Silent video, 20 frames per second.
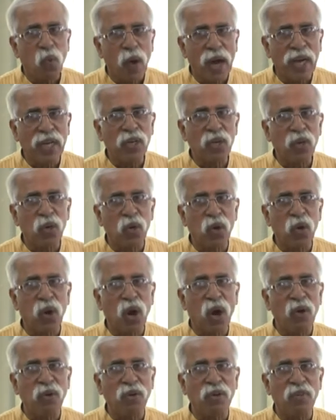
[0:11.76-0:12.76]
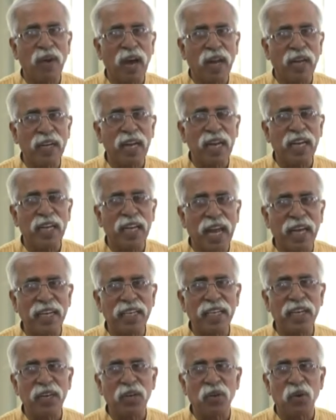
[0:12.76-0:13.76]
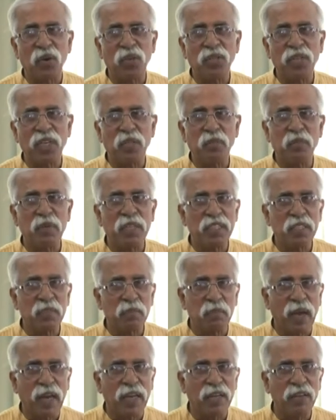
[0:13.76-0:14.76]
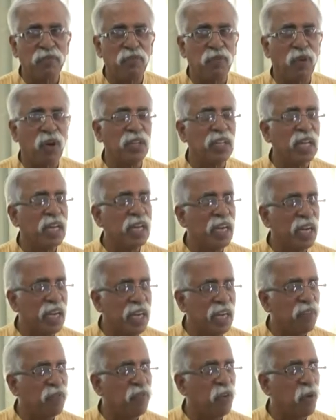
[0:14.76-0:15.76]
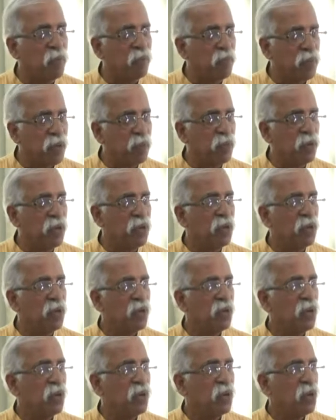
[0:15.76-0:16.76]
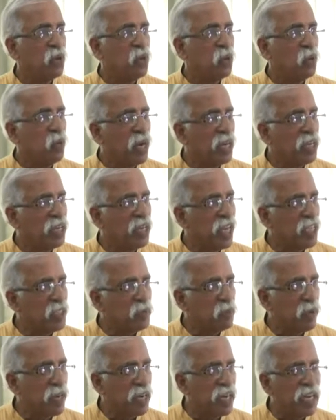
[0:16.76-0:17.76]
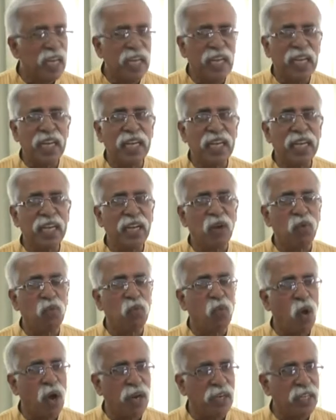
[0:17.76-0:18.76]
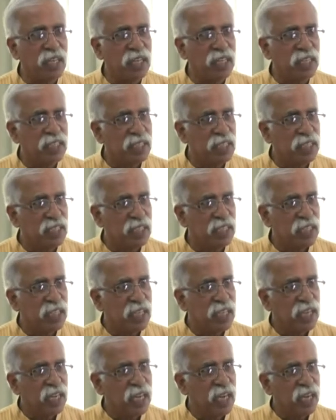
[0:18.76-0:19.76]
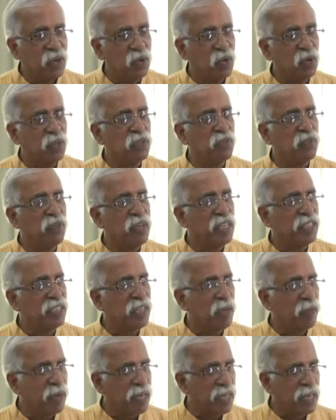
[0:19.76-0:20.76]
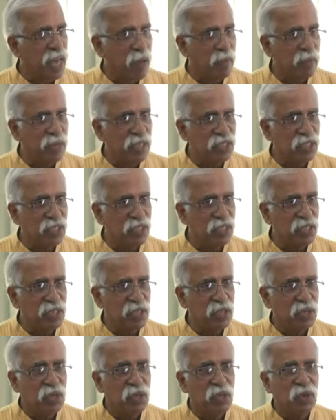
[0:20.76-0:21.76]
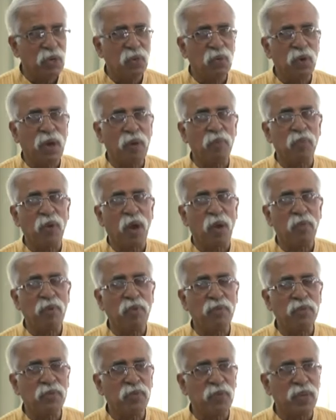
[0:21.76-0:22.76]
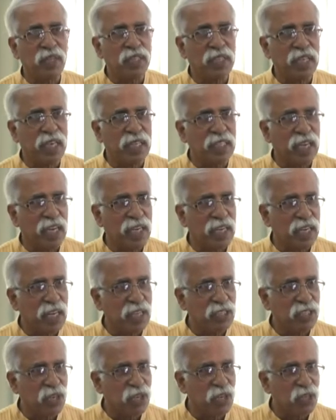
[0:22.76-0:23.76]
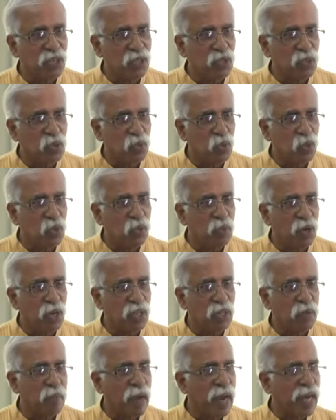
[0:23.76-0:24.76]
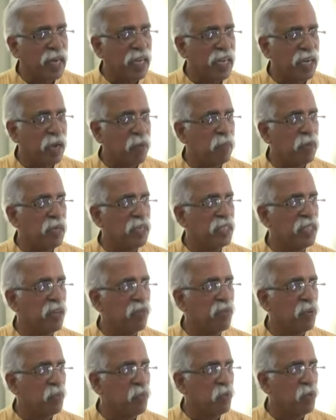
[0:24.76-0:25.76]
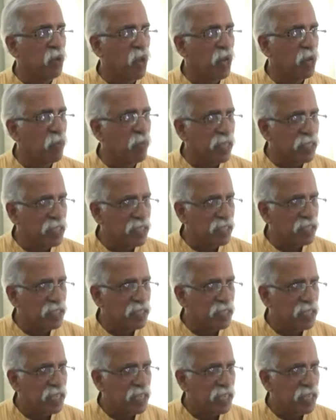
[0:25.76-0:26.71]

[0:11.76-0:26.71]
1 crore out of 190 crores has been spent for the relief of people who are desperately in need of water, whose fields have been damaged, who have problems with uh, sending their children to school because the mining companies have removed all the buses